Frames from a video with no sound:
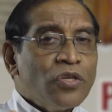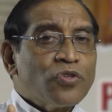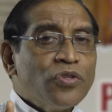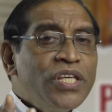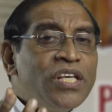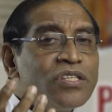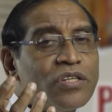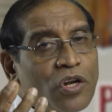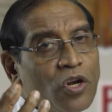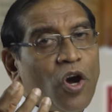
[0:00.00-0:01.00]
So these
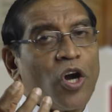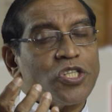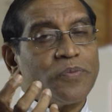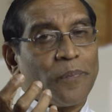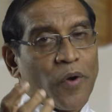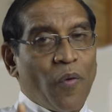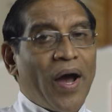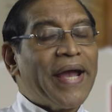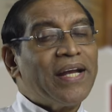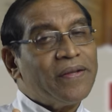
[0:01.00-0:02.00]
lots
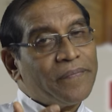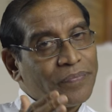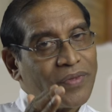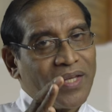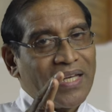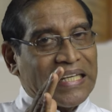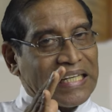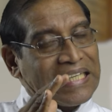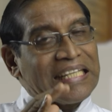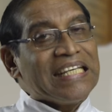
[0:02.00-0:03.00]
provide
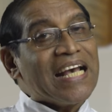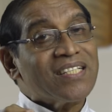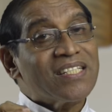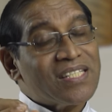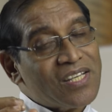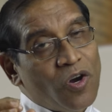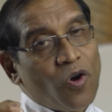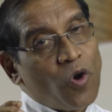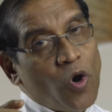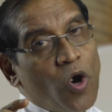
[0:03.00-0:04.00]
yes
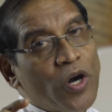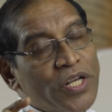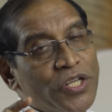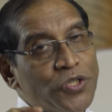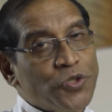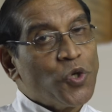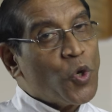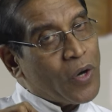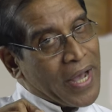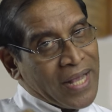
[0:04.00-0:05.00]
or
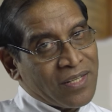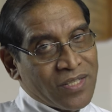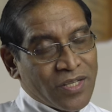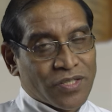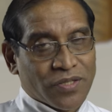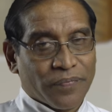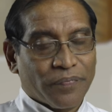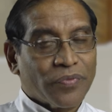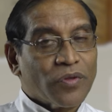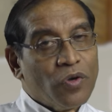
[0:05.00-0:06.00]
no answers
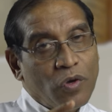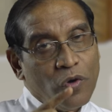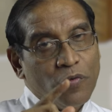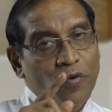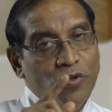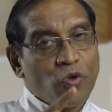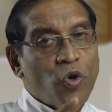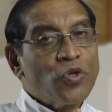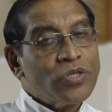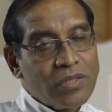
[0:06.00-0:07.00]
for
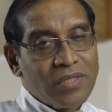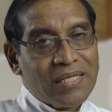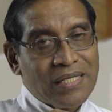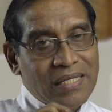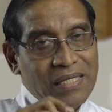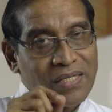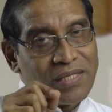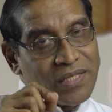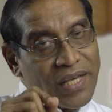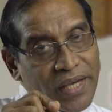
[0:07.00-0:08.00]
those
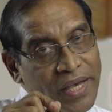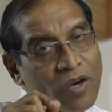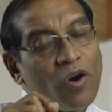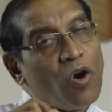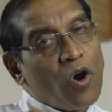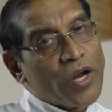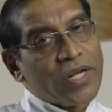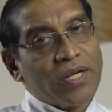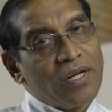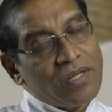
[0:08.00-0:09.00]
seeking
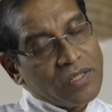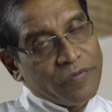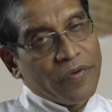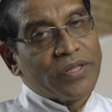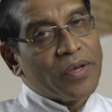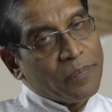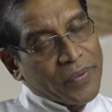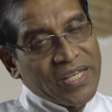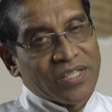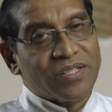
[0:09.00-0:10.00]
oracles from the
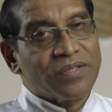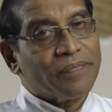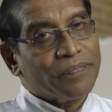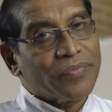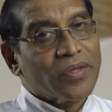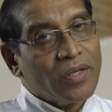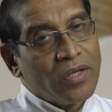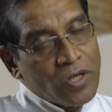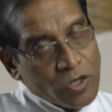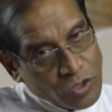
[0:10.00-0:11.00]
priests.
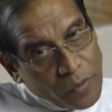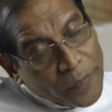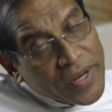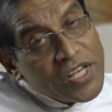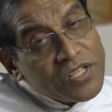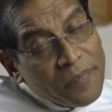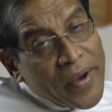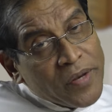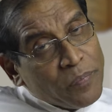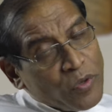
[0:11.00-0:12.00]
So the priest
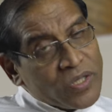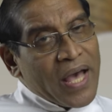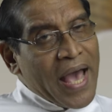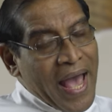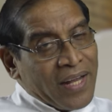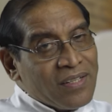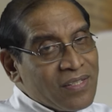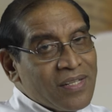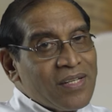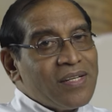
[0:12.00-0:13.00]
might put the
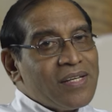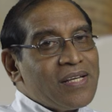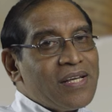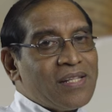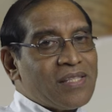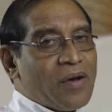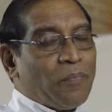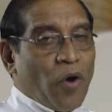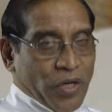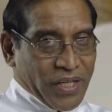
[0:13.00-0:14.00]
hand in the
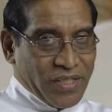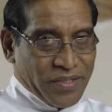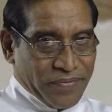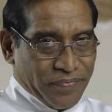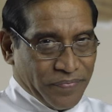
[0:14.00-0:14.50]
pocket,